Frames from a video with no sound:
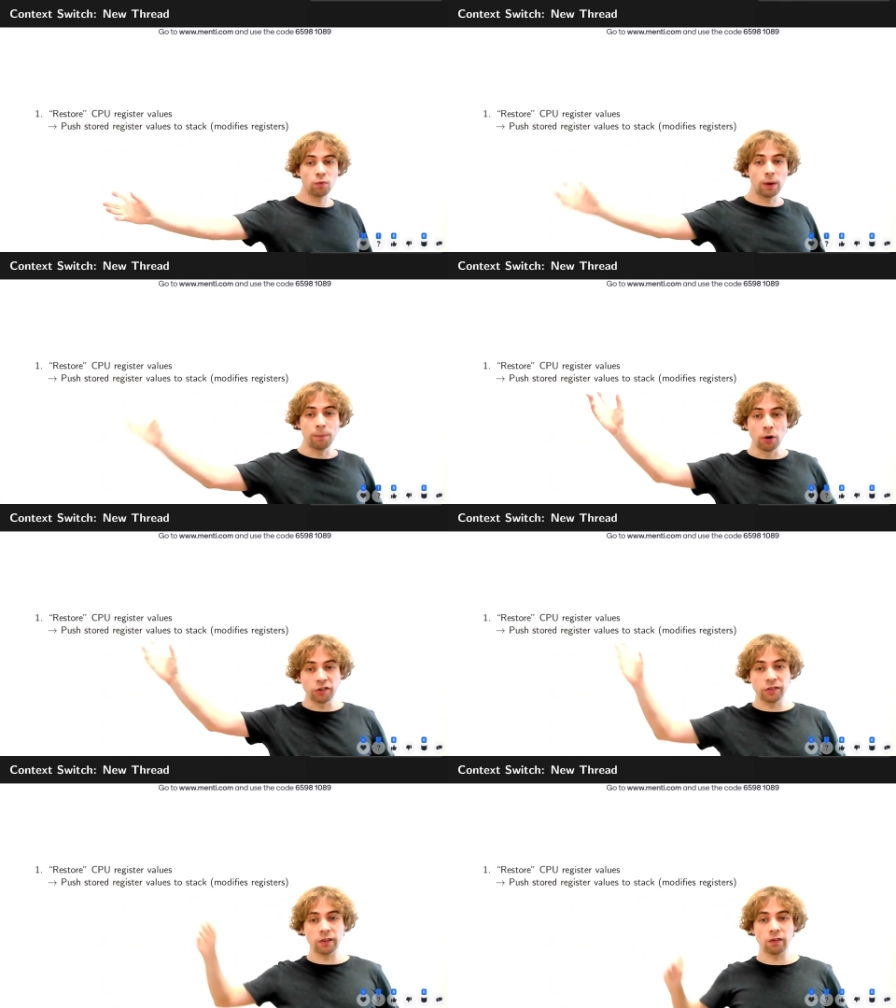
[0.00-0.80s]
We
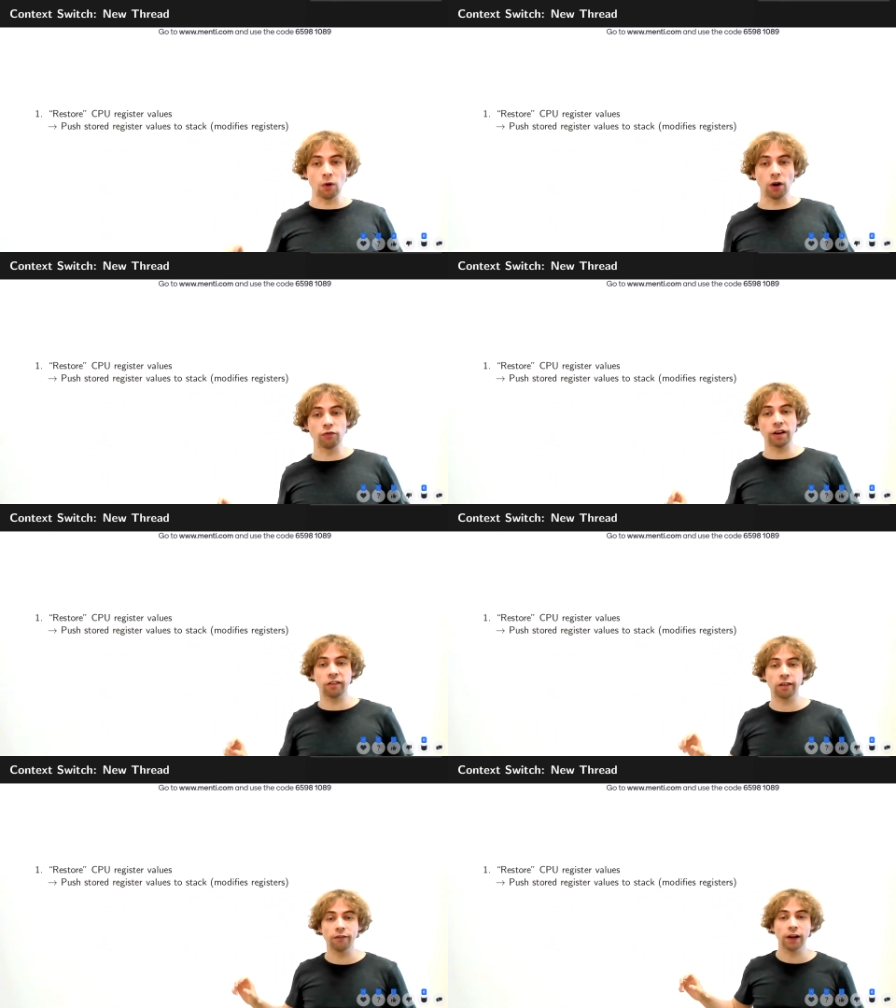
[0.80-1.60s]
push the stored
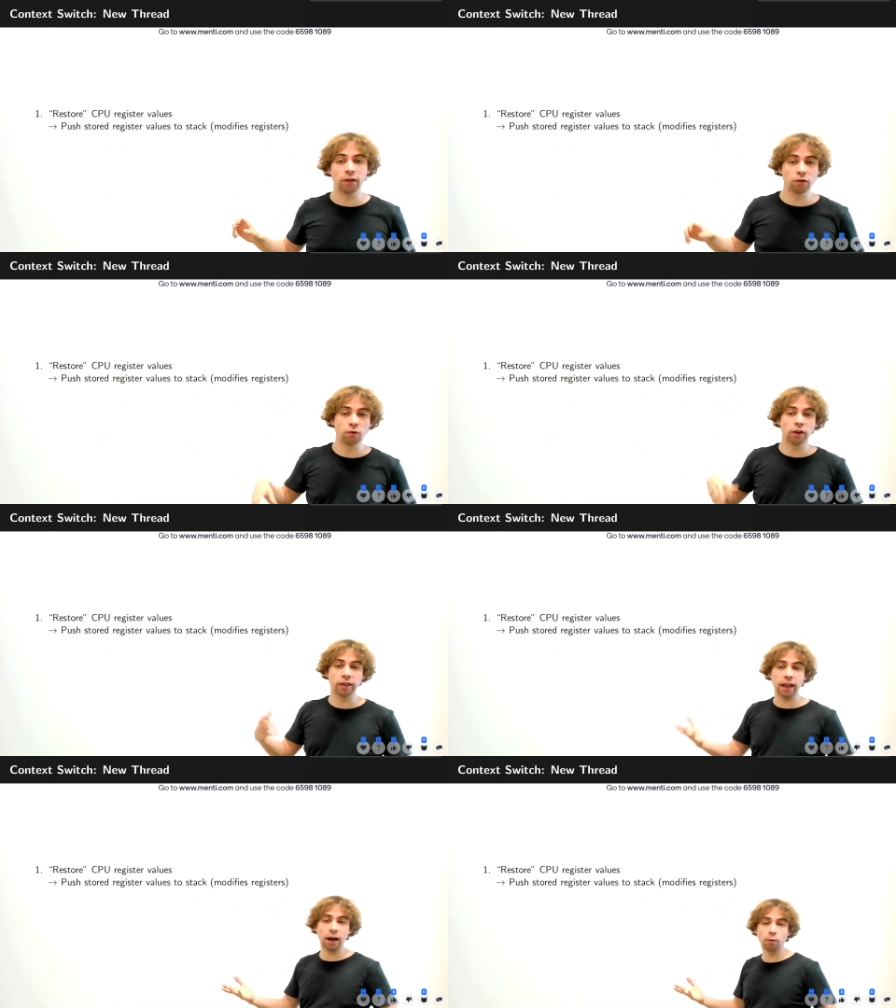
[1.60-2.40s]
register values to the
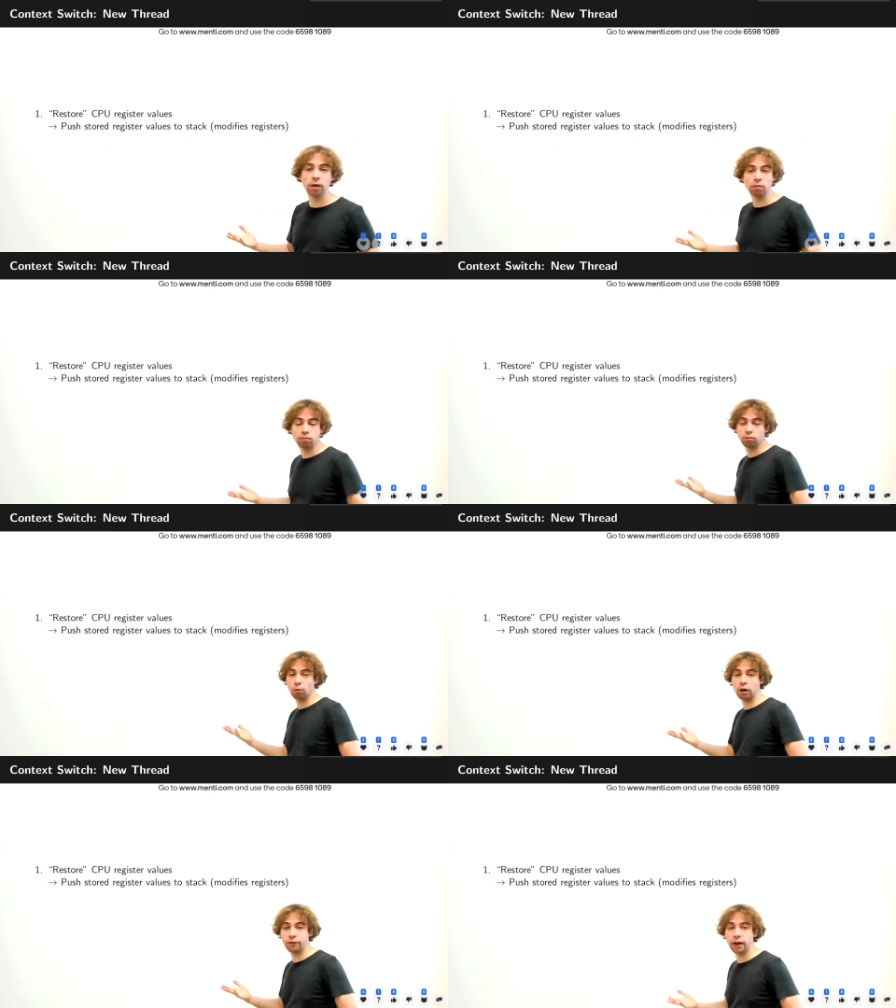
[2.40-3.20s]
stack. We
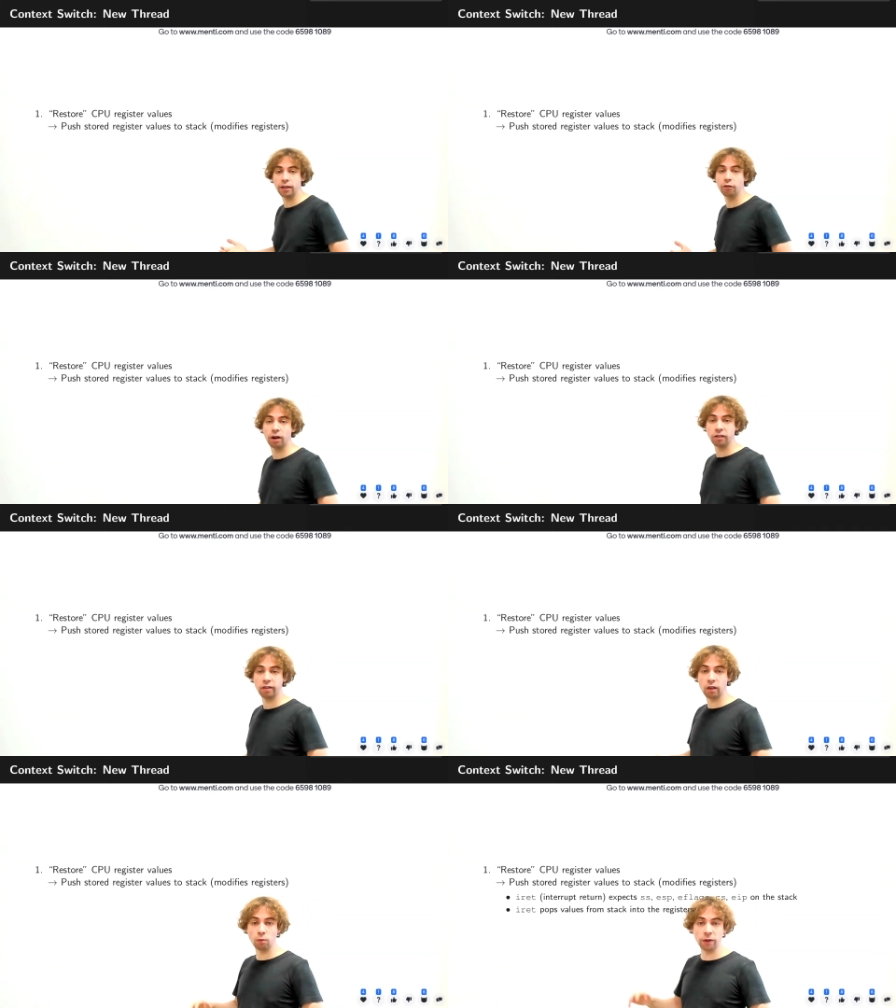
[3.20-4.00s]
modify the
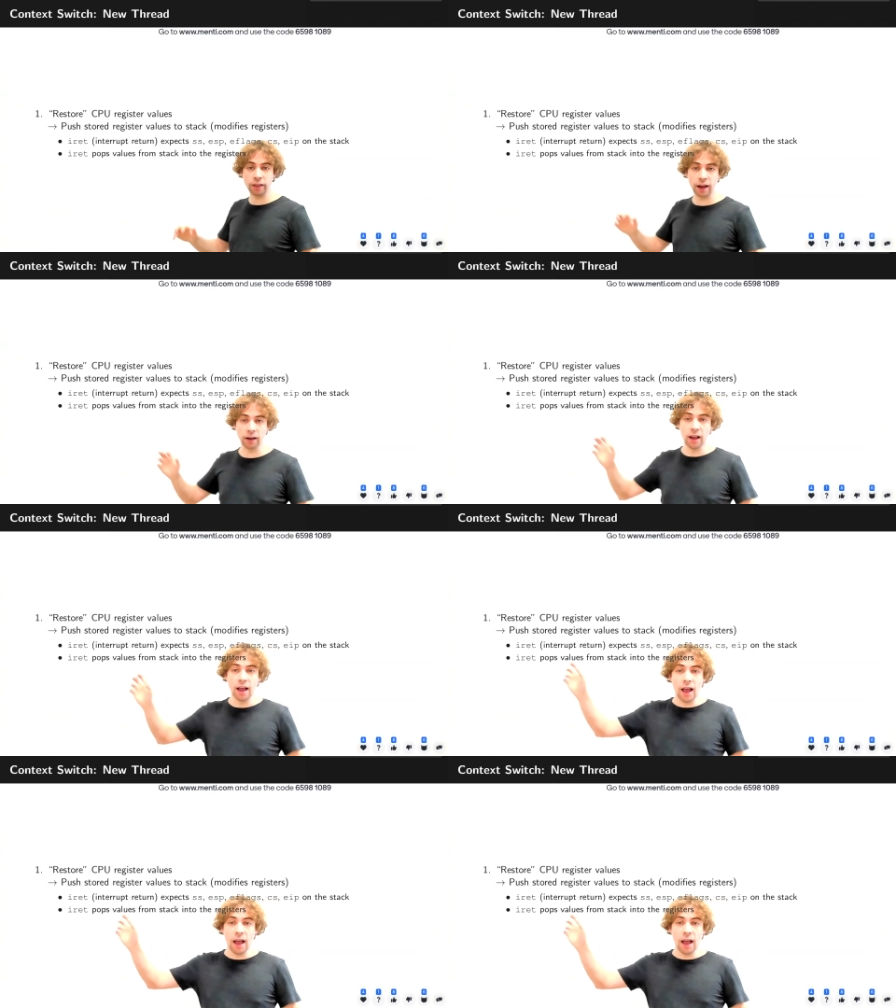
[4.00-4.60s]
registers with that.